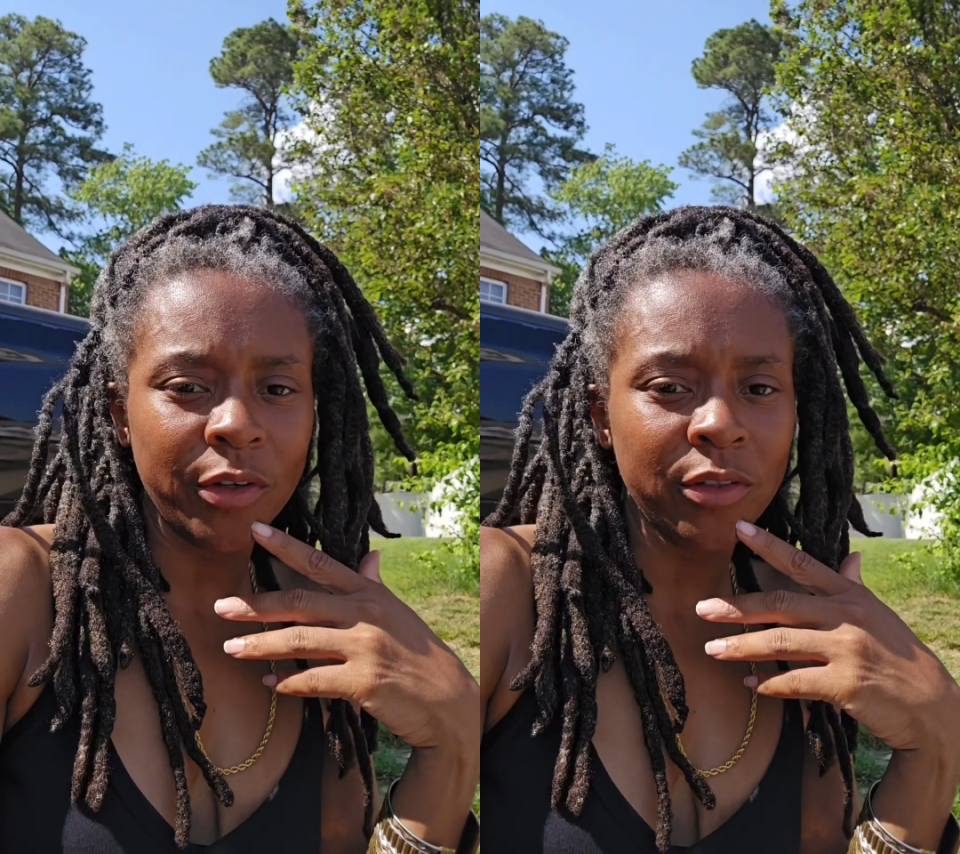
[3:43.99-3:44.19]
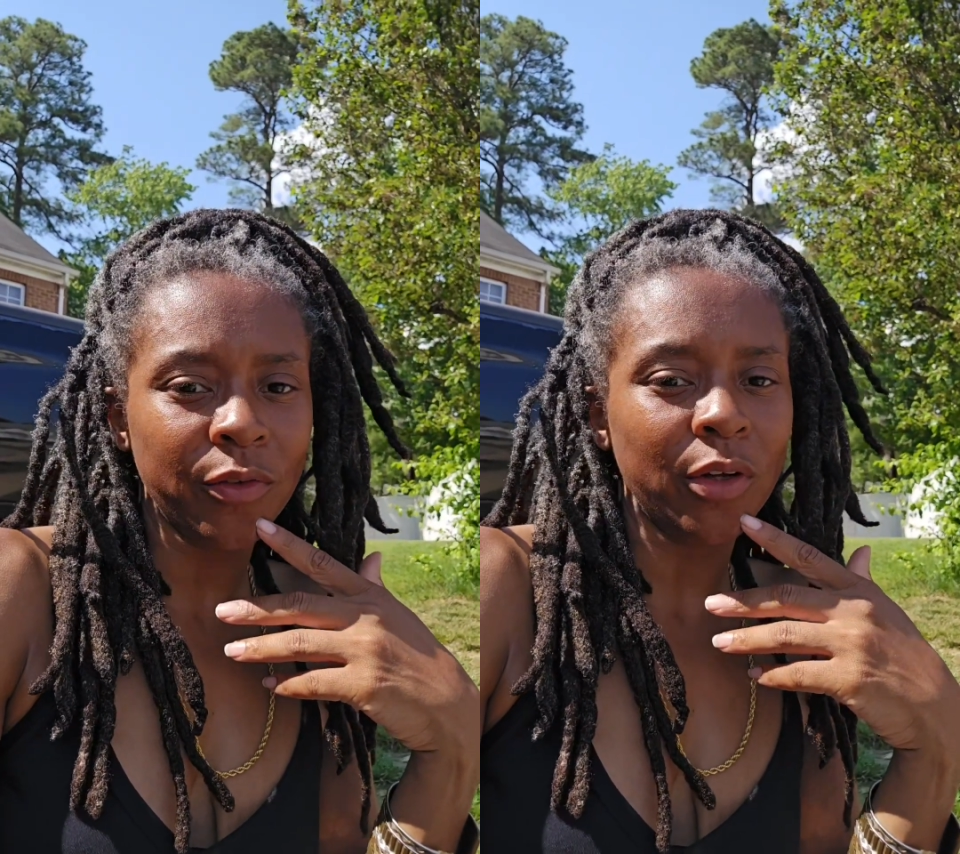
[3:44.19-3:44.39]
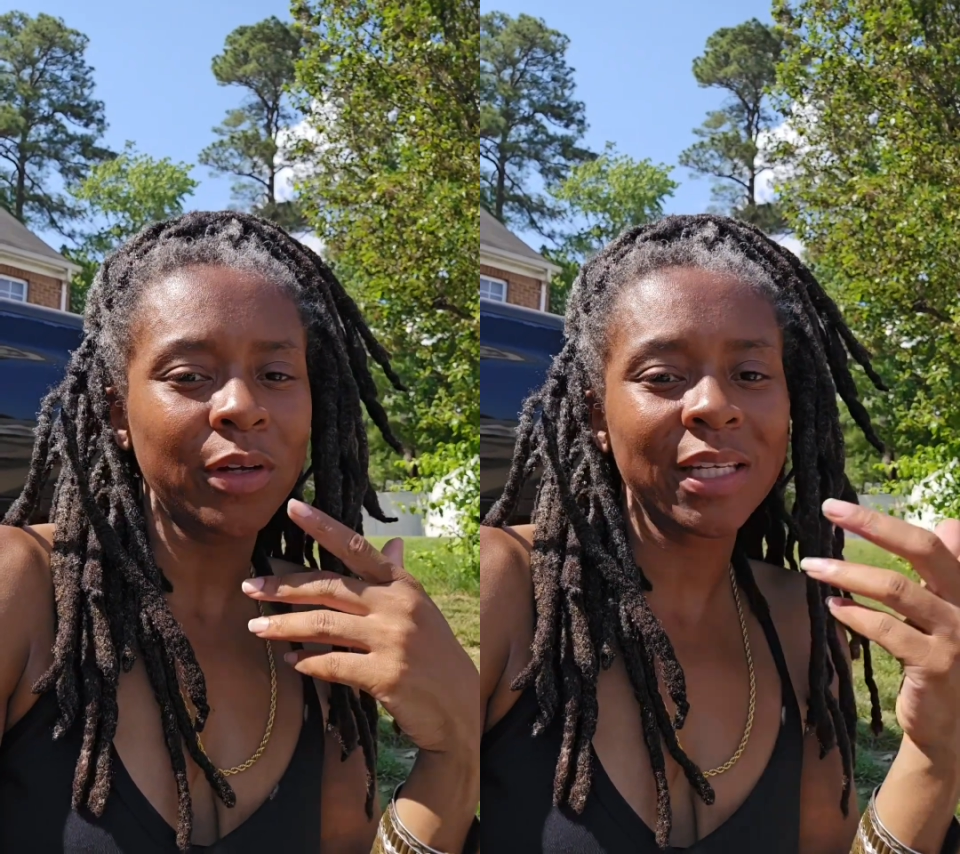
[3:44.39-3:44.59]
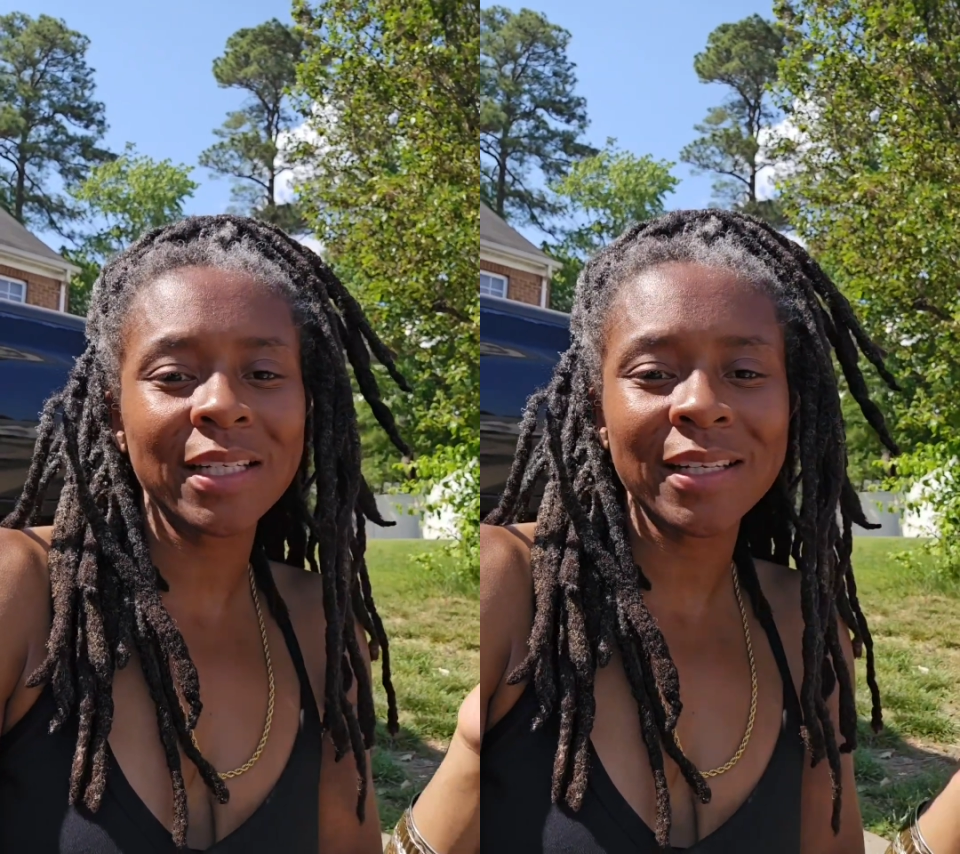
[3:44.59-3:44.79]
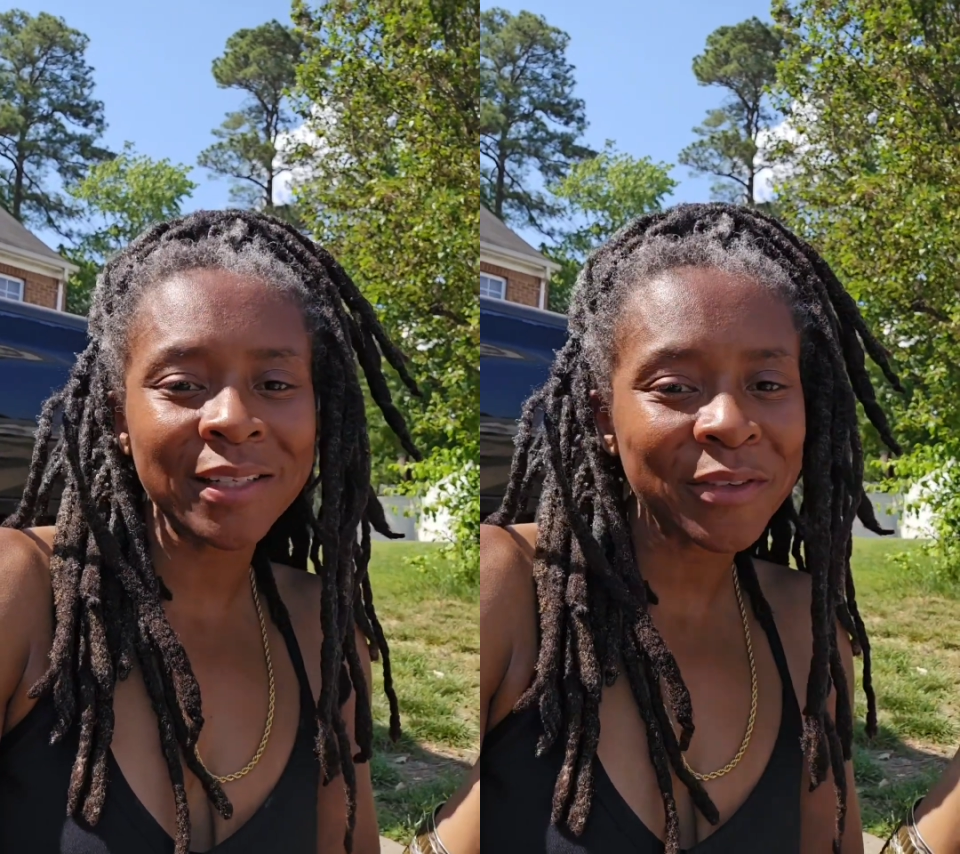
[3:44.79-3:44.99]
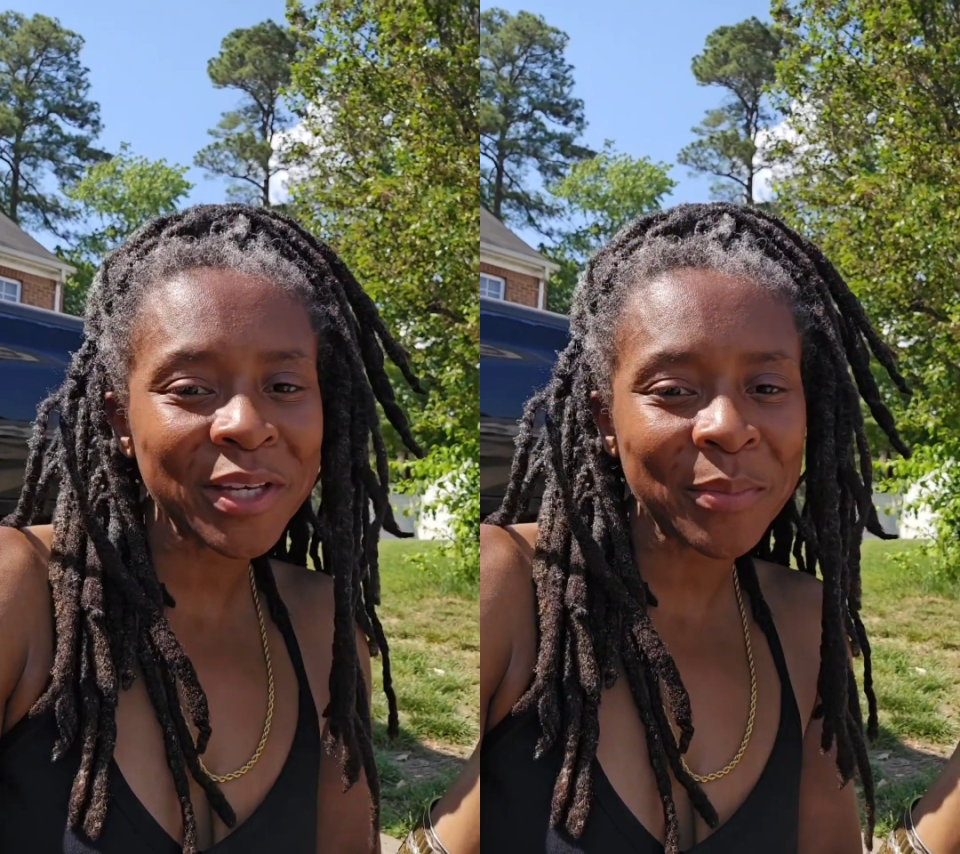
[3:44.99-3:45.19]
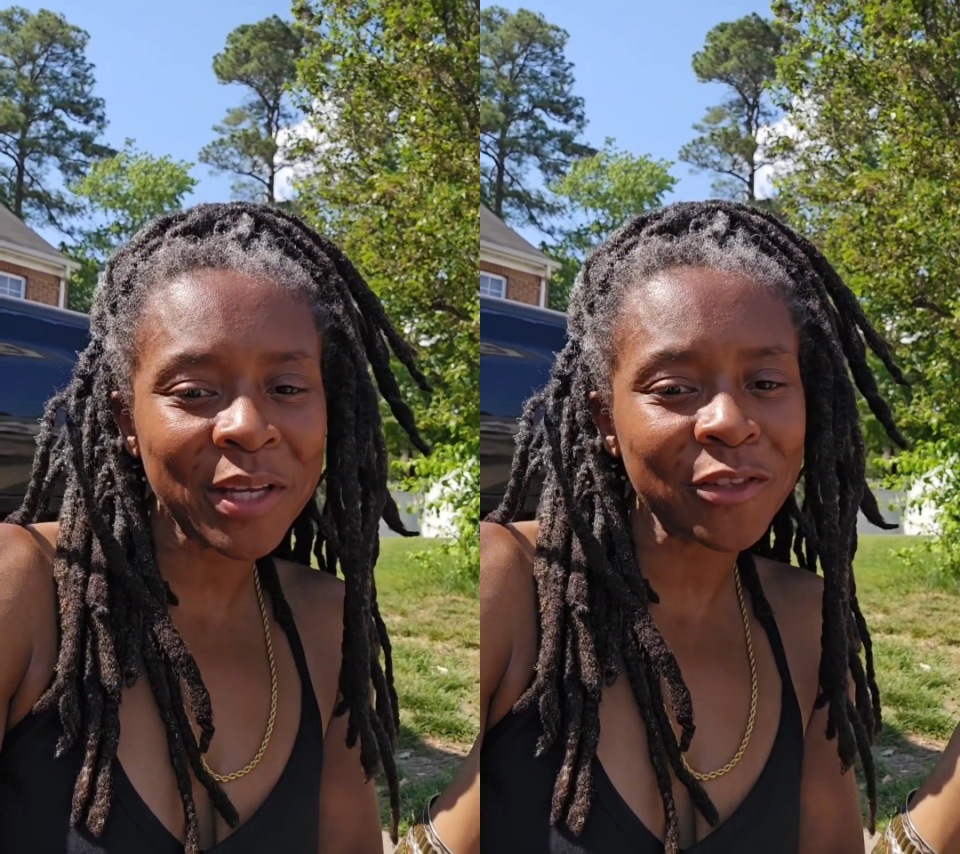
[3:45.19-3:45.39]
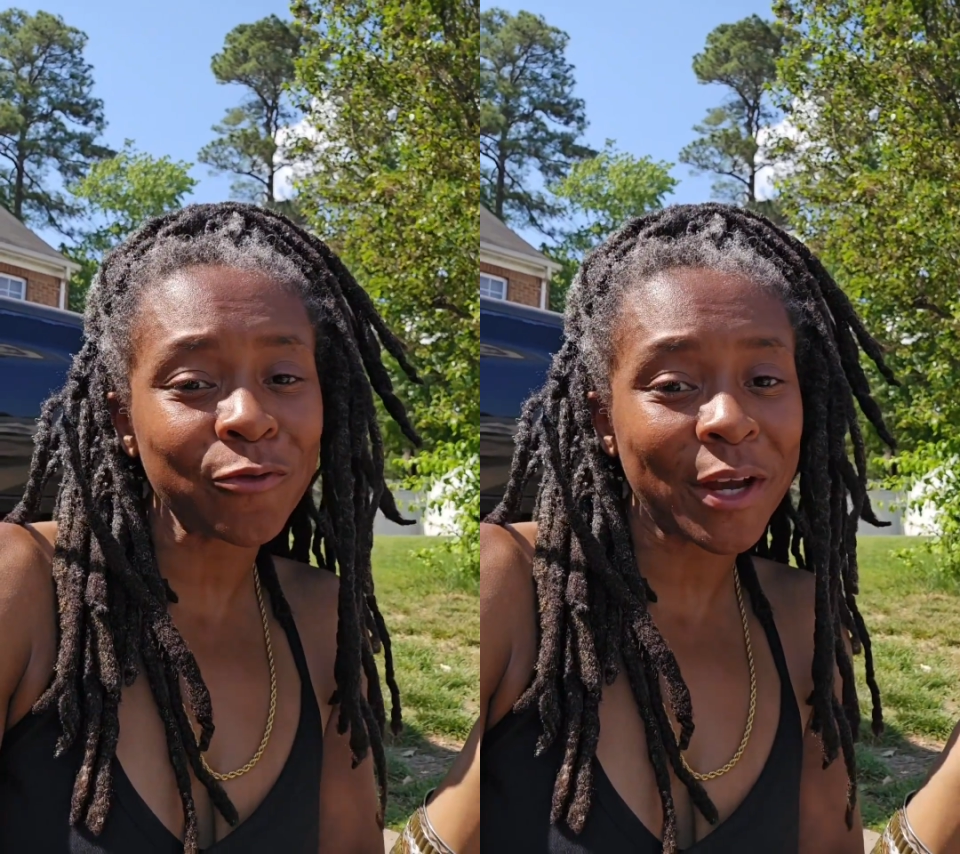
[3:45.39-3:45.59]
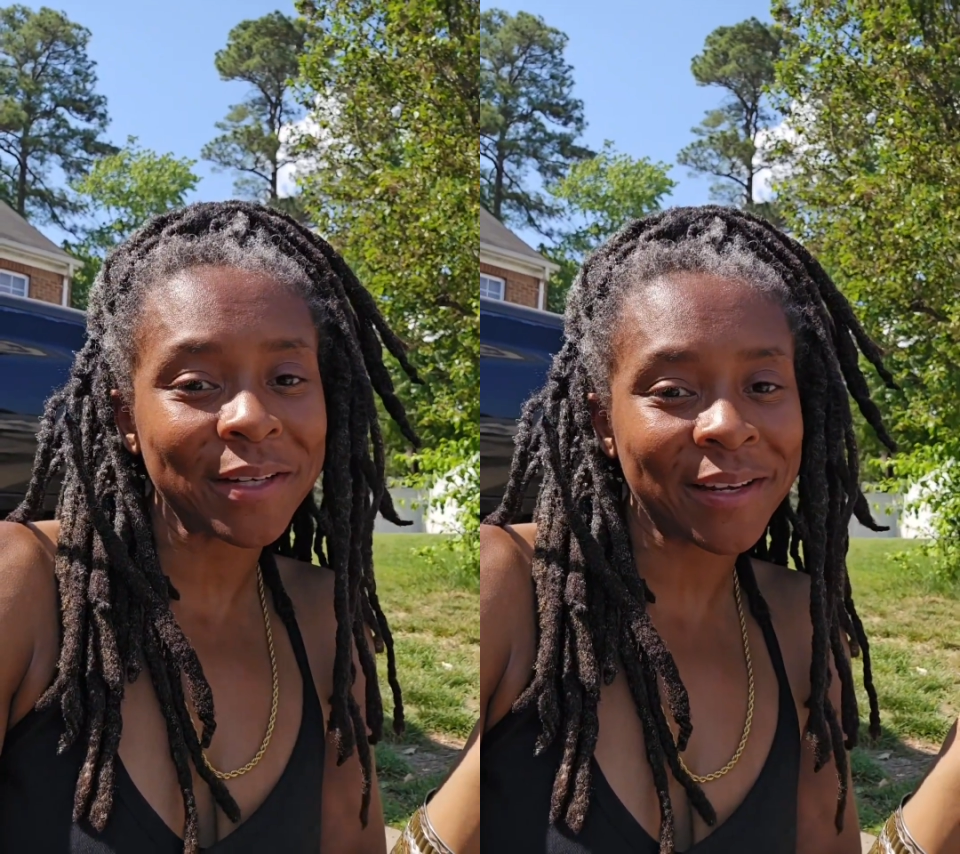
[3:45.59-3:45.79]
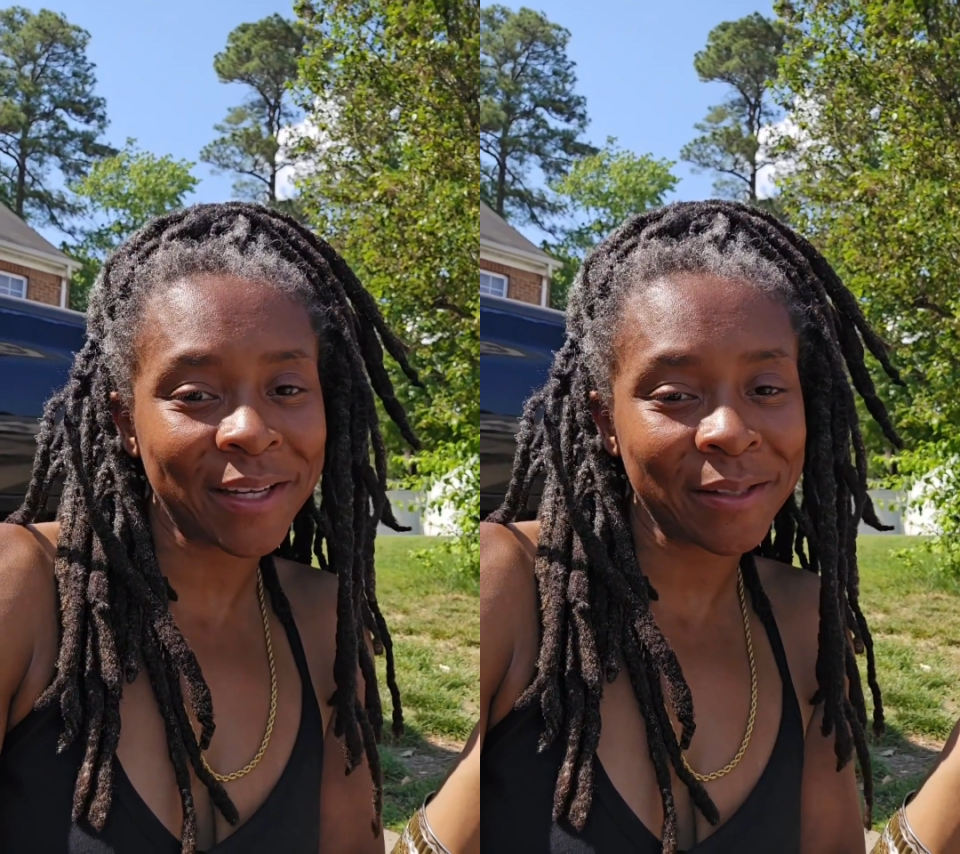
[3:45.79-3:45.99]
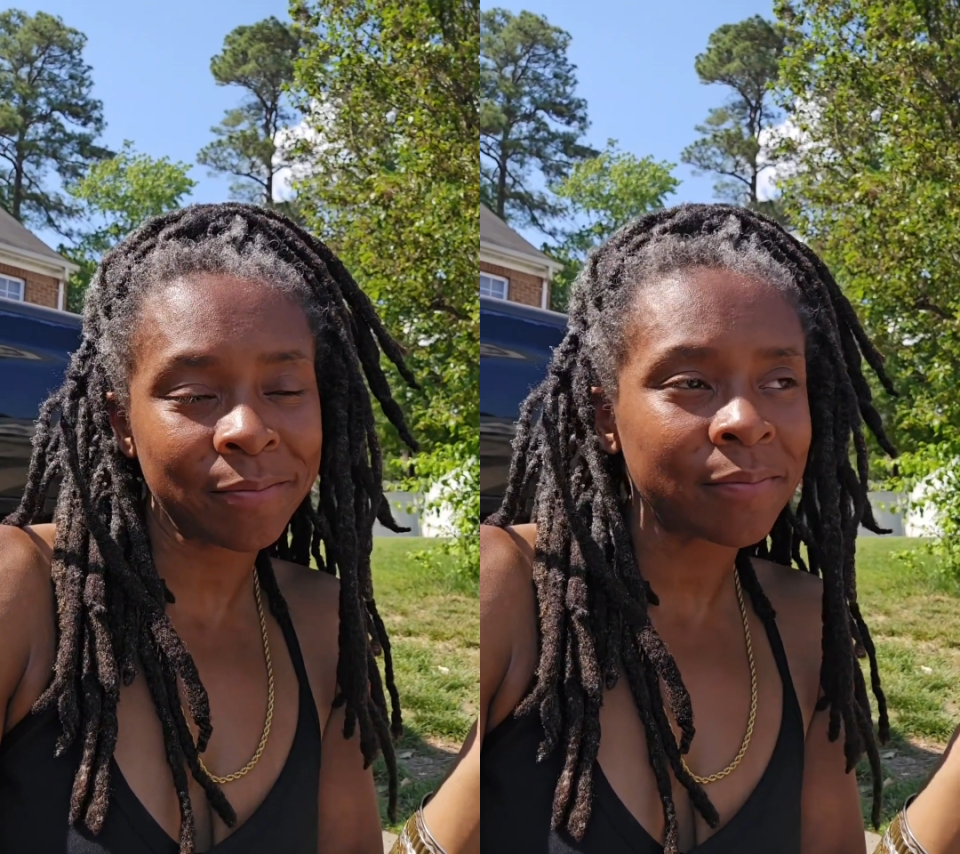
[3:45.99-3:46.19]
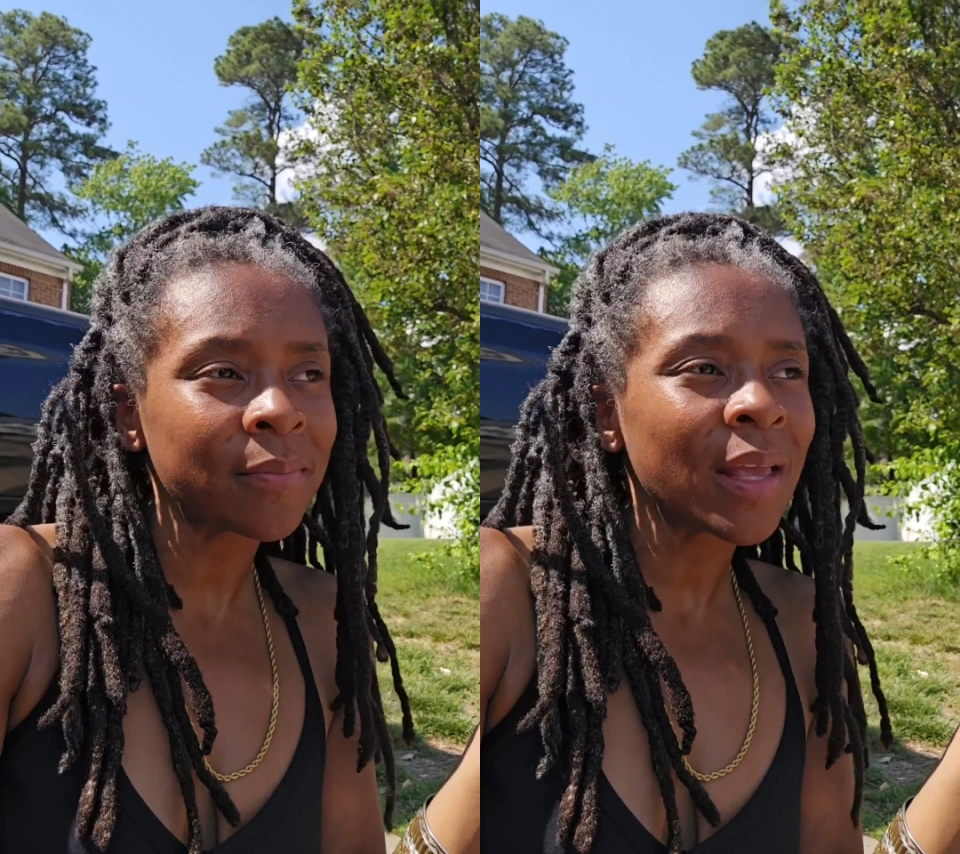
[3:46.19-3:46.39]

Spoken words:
First of all, he didn't even give me his right name.